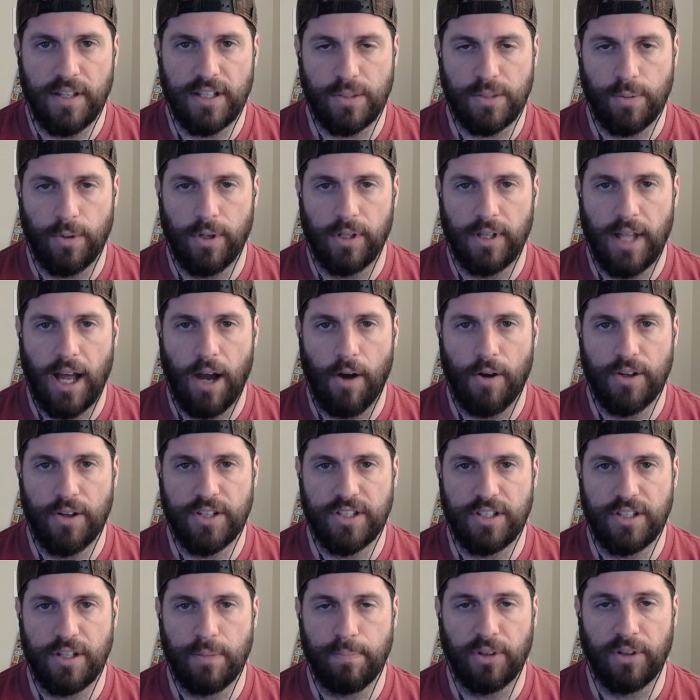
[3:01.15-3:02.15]
This will allow
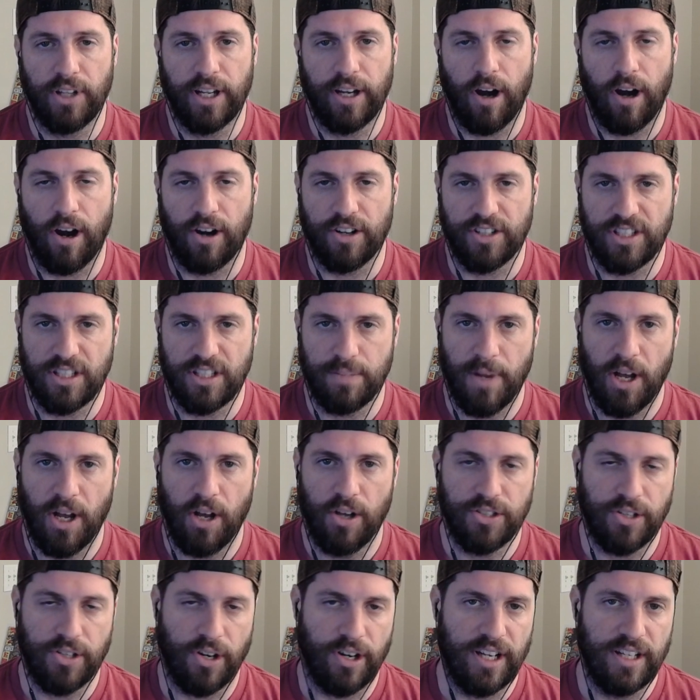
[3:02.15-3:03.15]
us to play our
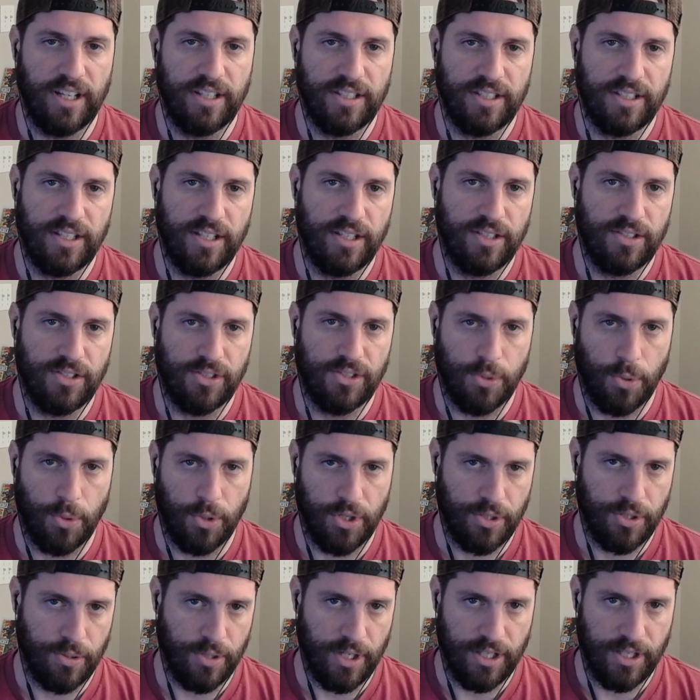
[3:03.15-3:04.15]
spells, our instants,
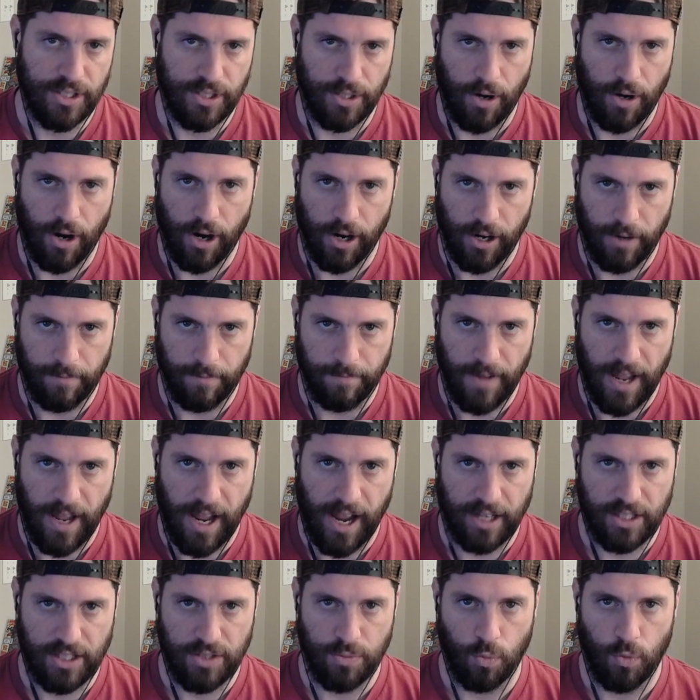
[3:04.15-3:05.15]
sorceries, and
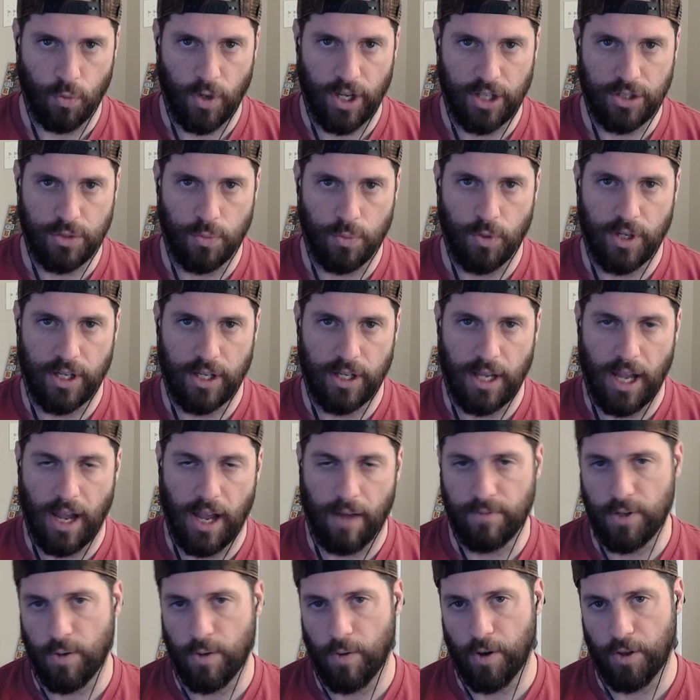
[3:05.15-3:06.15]
artifacts, which we
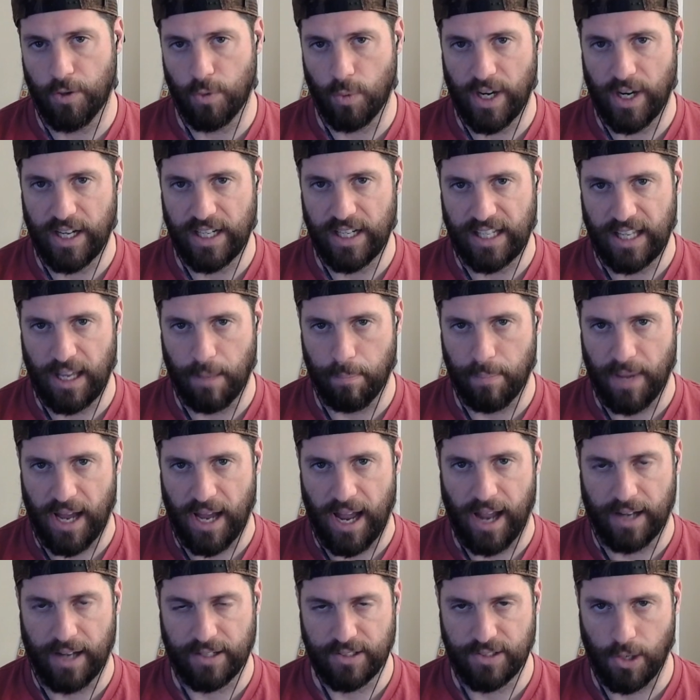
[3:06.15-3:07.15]
have no other way to get
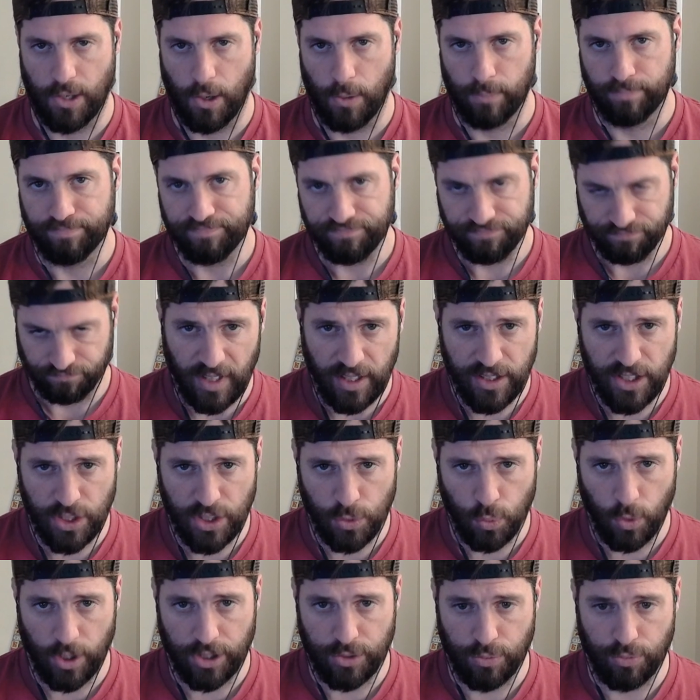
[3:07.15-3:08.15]
back. So
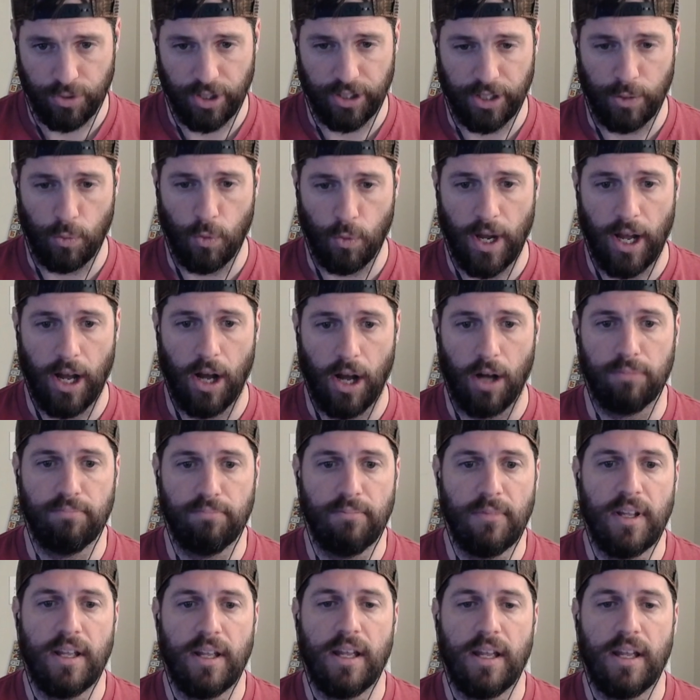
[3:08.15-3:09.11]
this works really well.